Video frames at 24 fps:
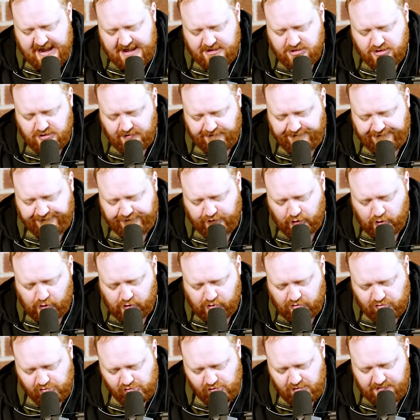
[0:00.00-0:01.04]
Get the
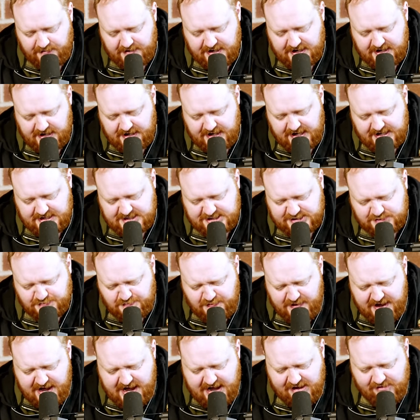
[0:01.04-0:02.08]
full grooming
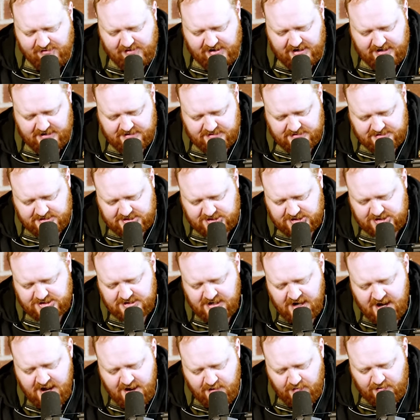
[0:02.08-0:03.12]
experience
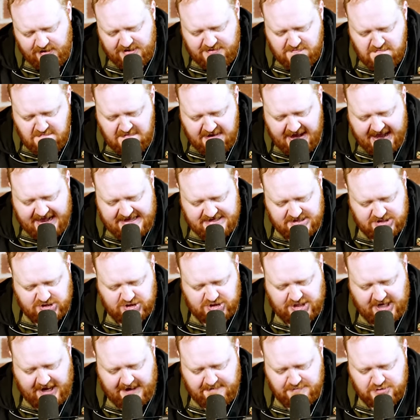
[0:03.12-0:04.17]
with
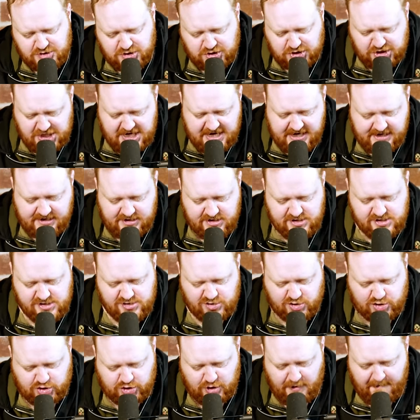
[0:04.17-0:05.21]
Manscaped
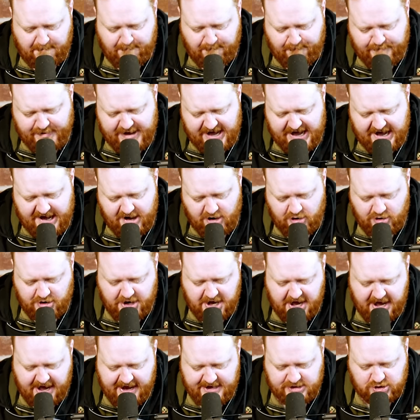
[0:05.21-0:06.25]
Signature Beard
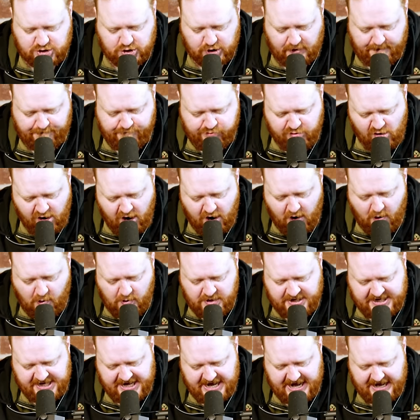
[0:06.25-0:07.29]
Hedger
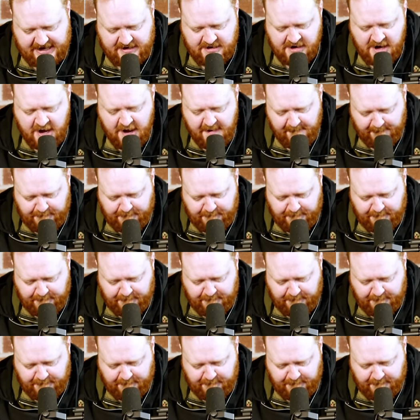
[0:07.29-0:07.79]
Pro Kit